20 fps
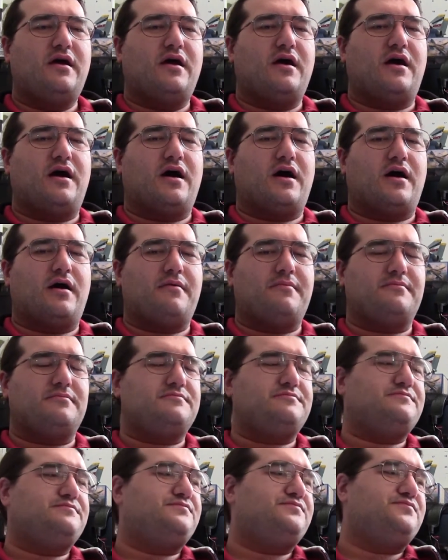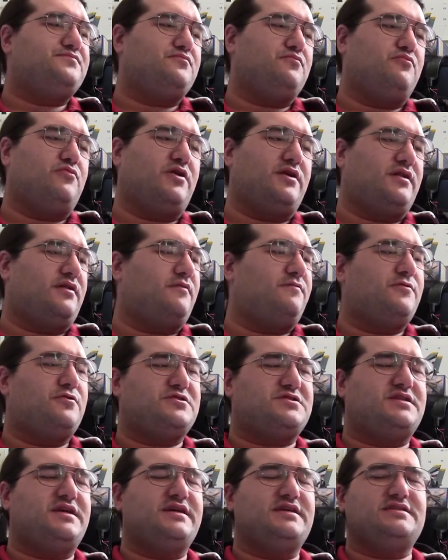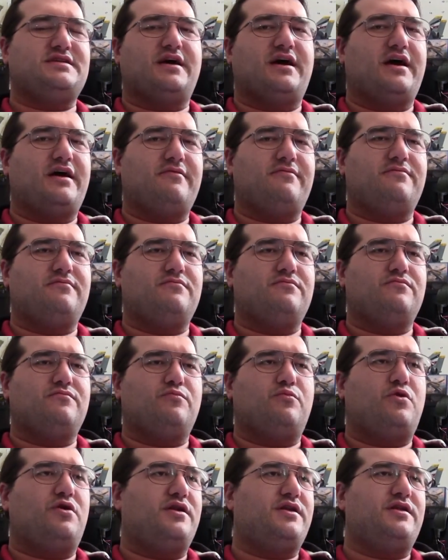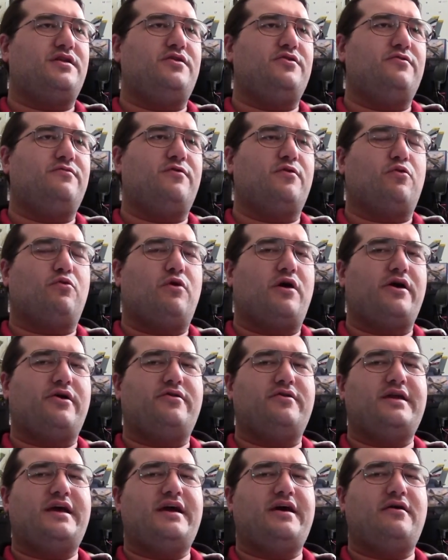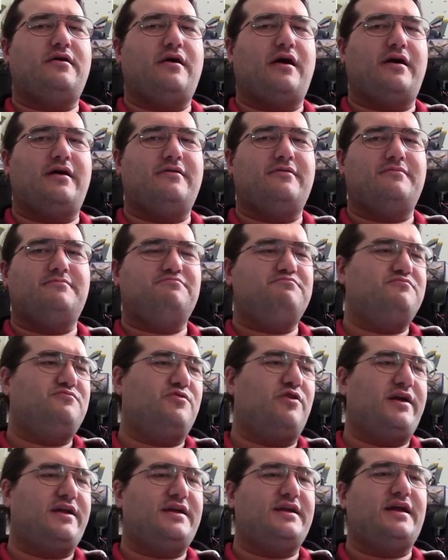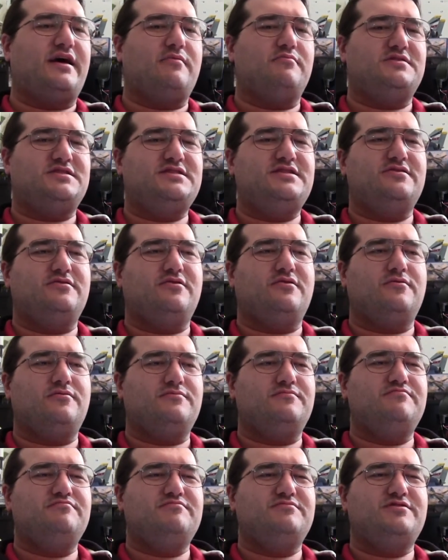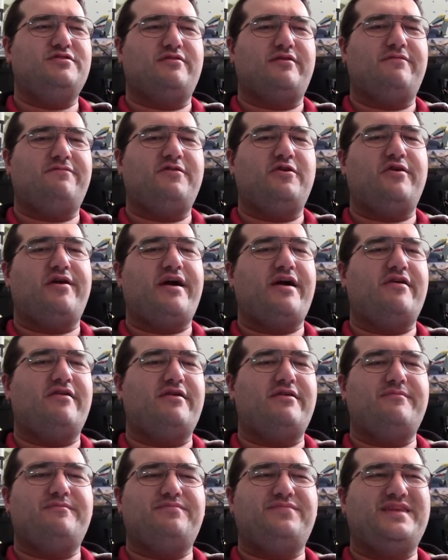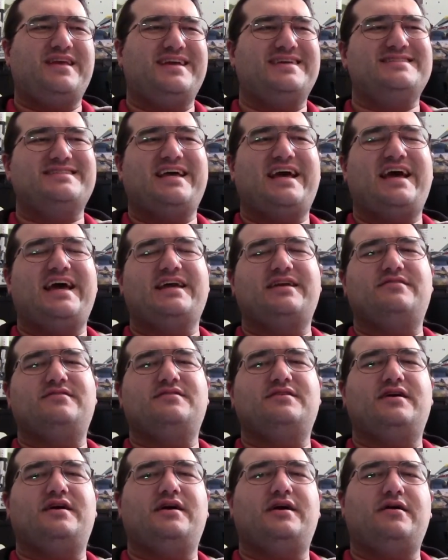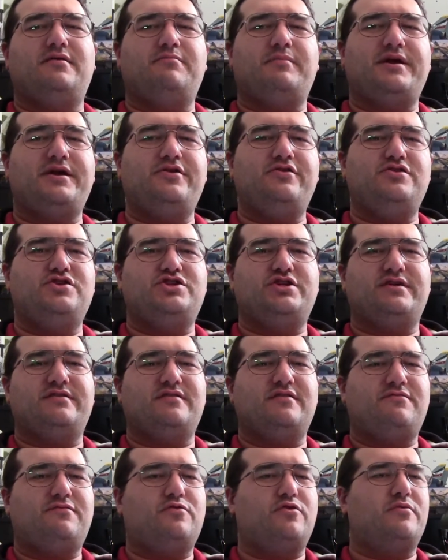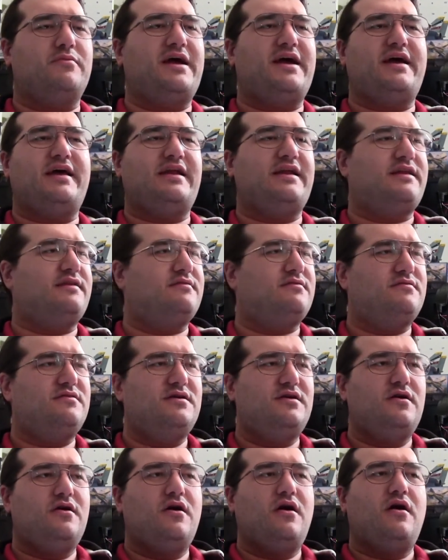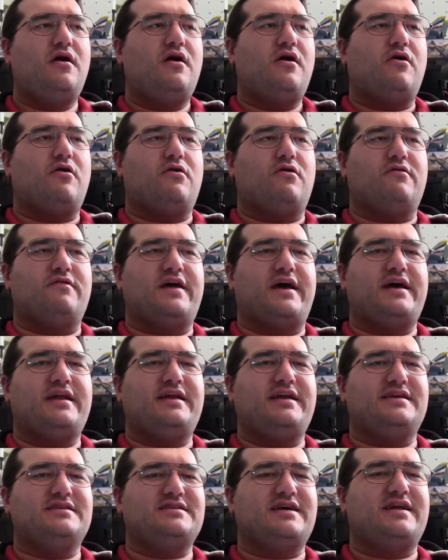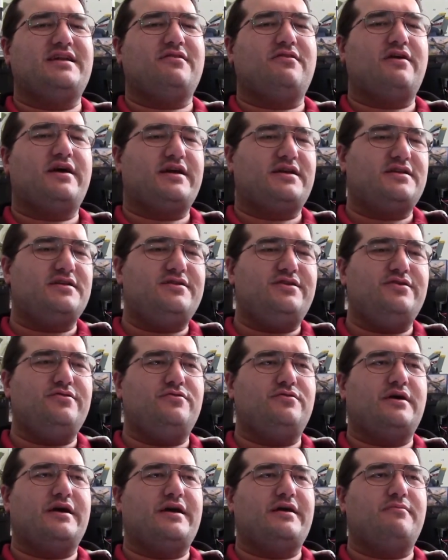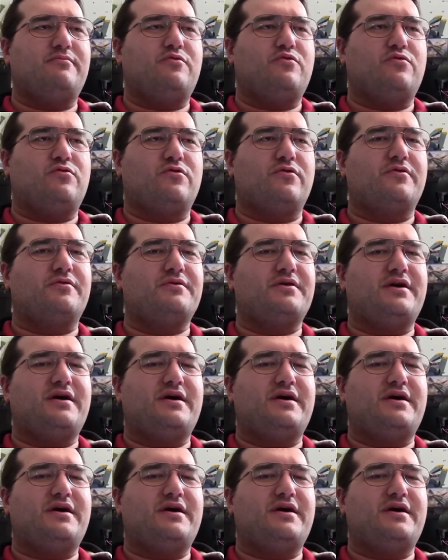Um, One of the first things I've wanted to do for a while now, granted, I'm still sort of figuring out the exact minutia of the format and all that, is I'd like to do a more